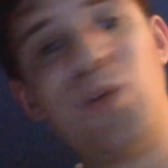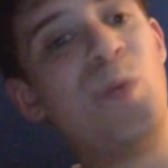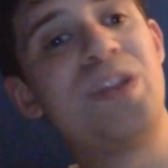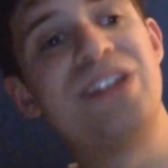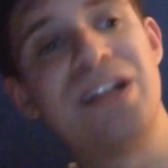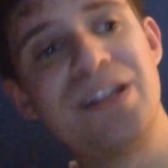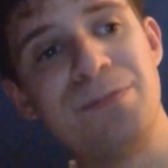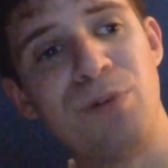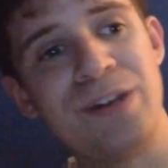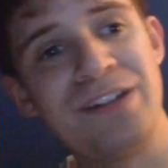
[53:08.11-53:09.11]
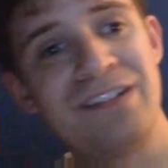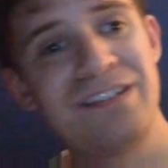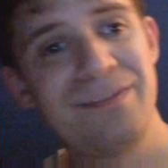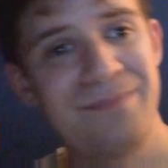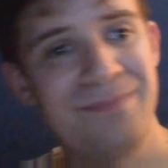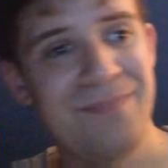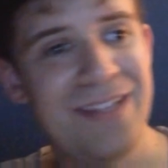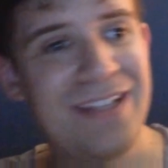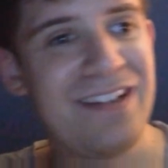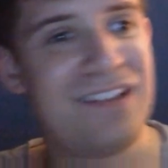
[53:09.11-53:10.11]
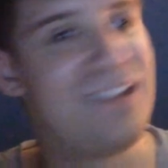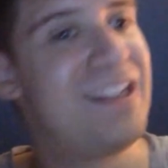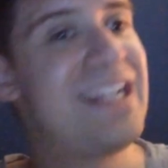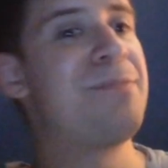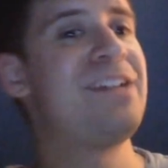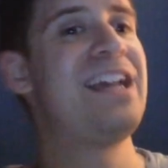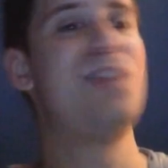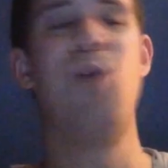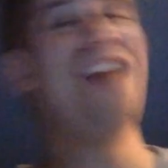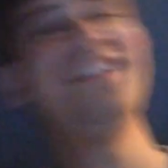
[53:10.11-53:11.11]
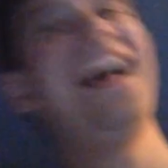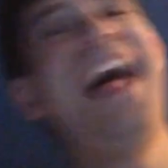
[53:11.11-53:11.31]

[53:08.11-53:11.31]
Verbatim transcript: with the Dudley Boyz. So they end up saying, What's up?